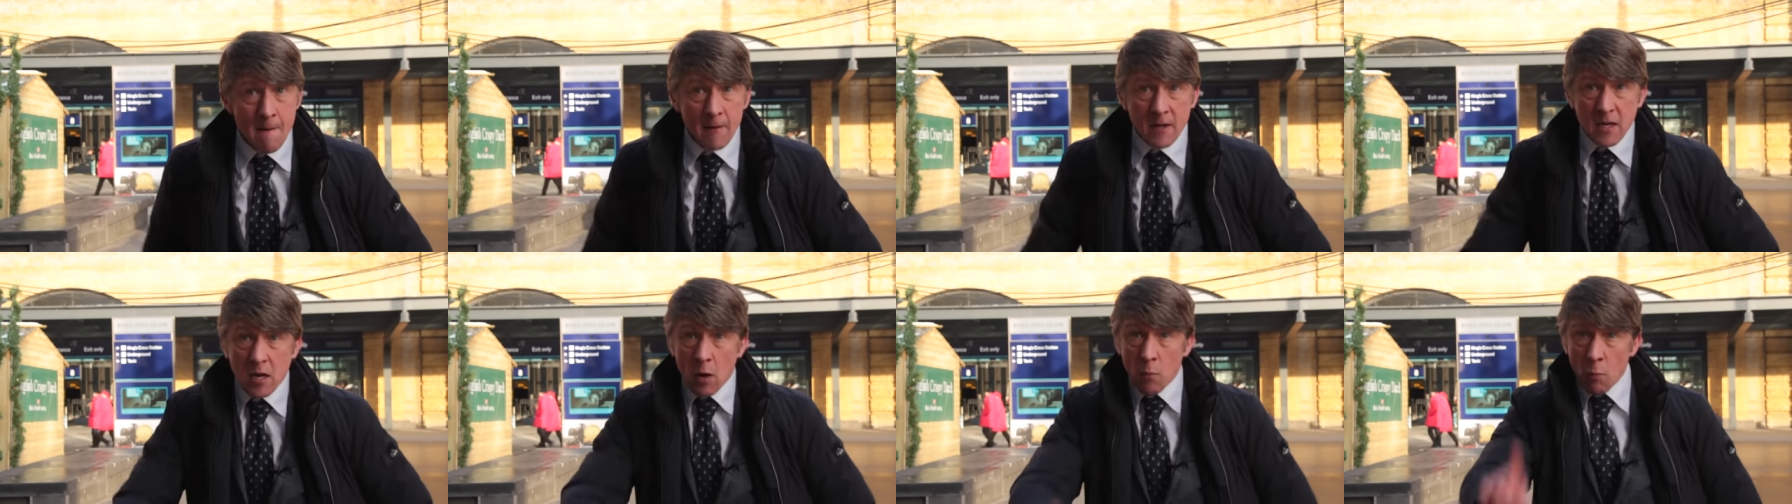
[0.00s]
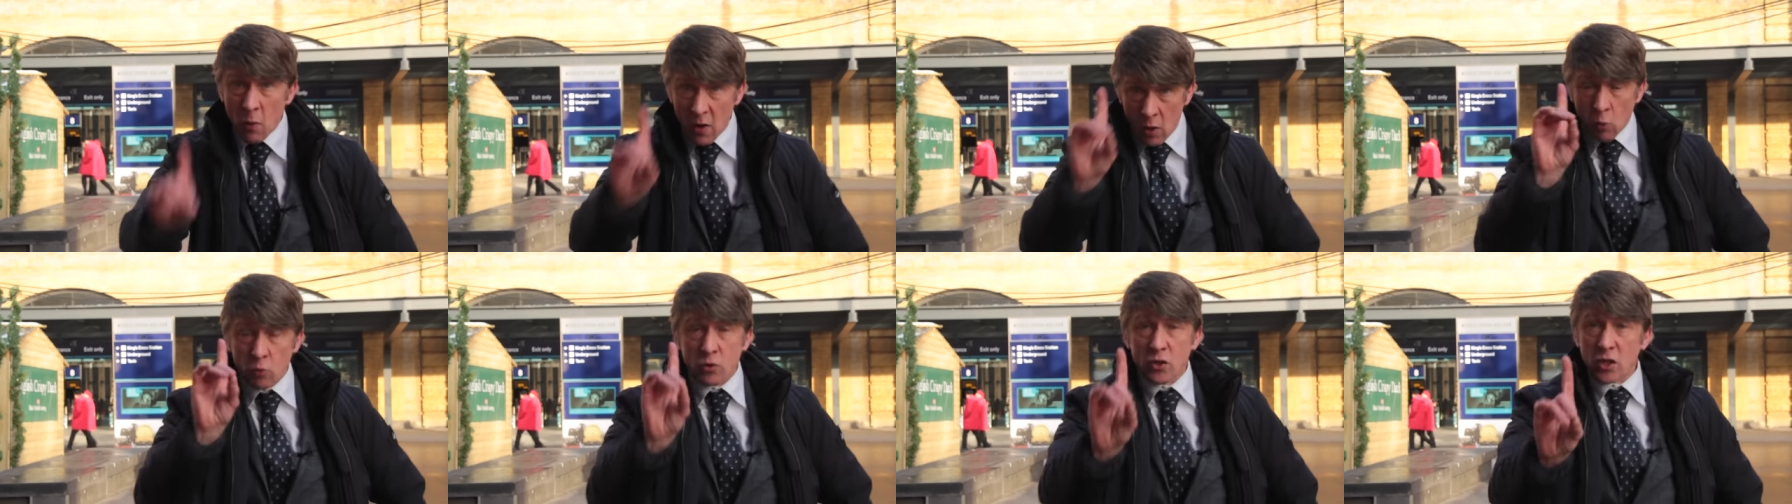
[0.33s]
Can
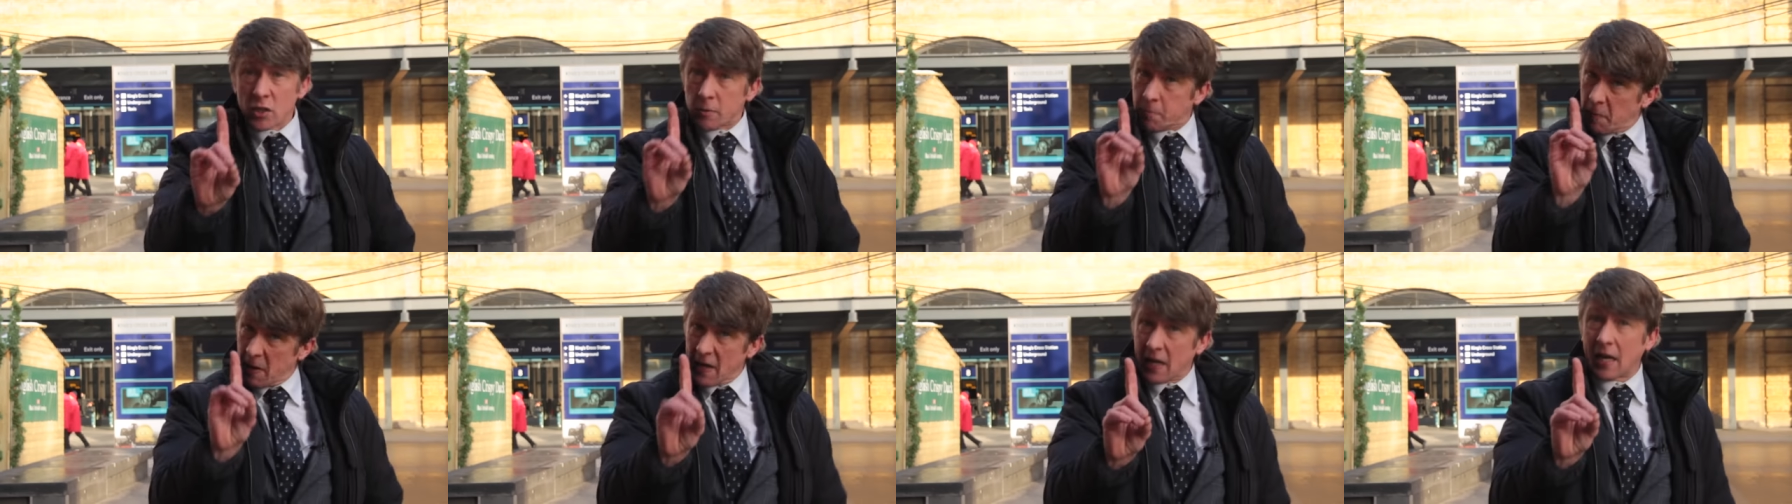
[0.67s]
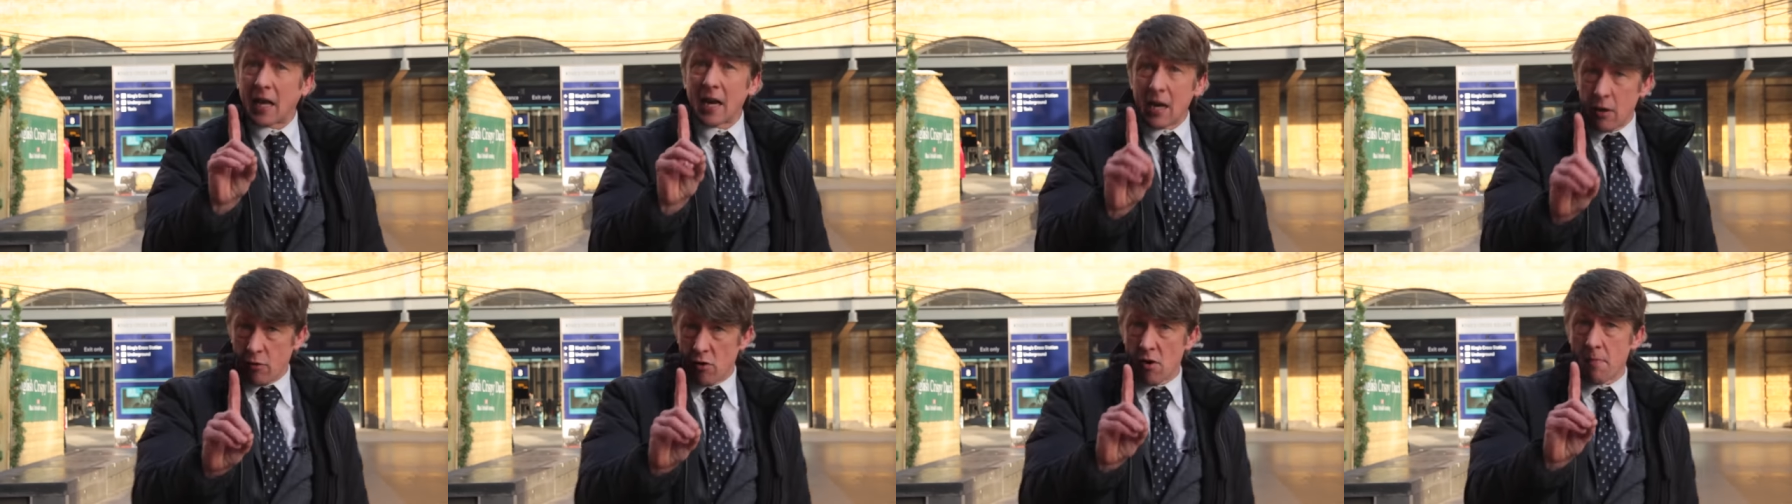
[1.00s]
we all just be
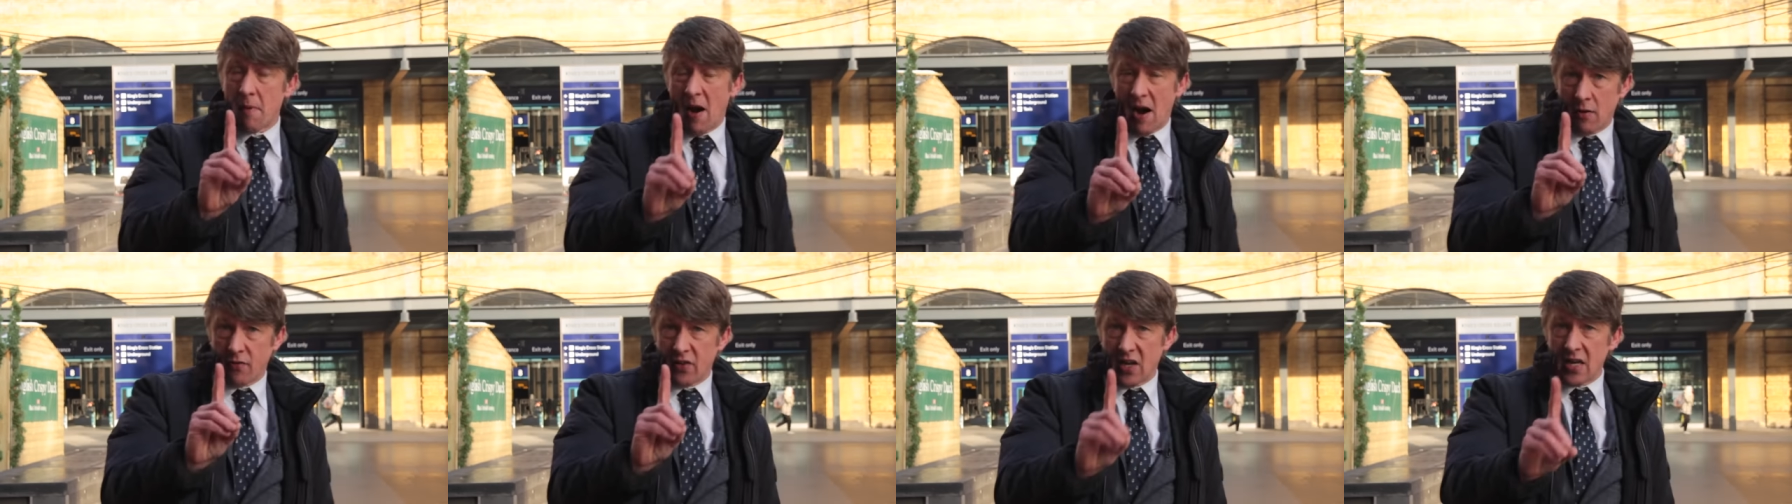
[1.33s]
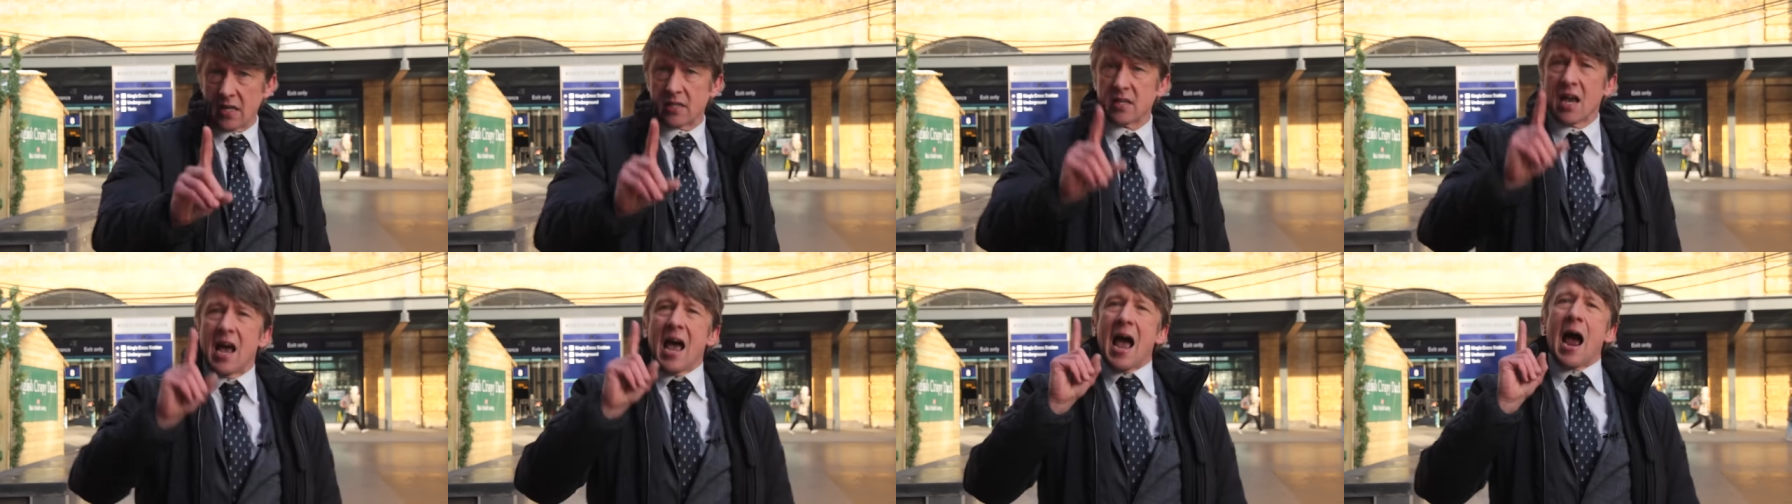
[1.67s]
clear about
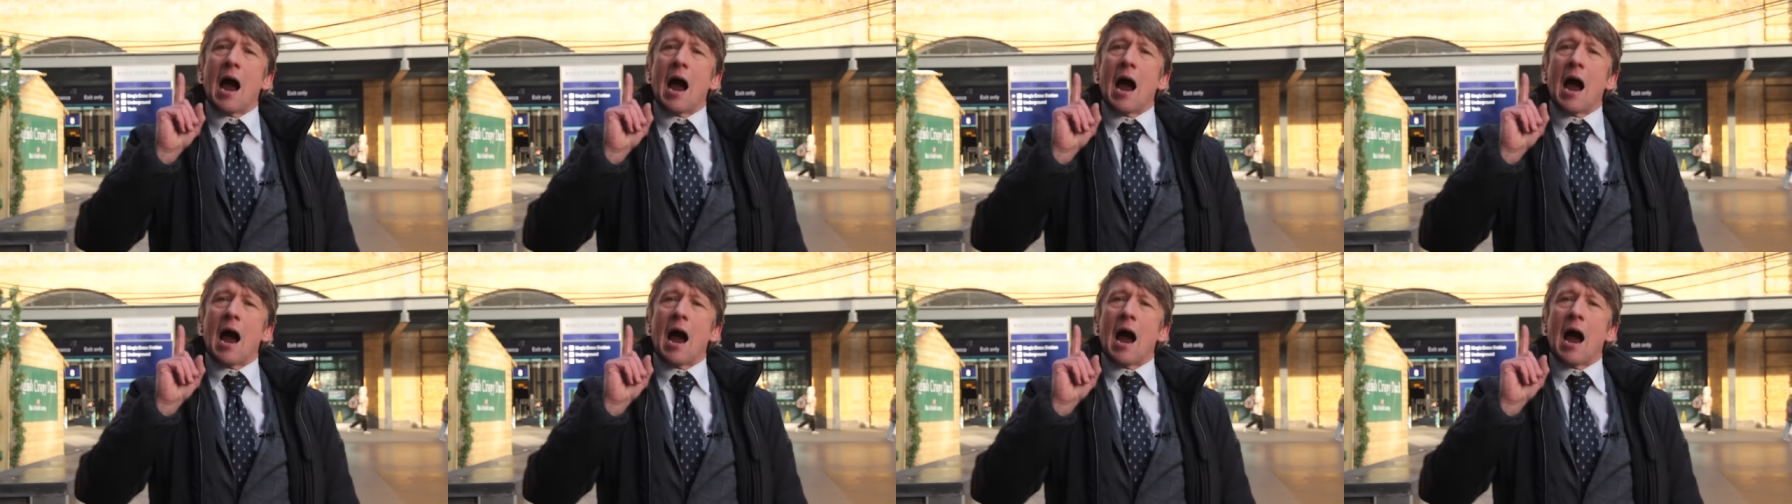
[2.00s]
this?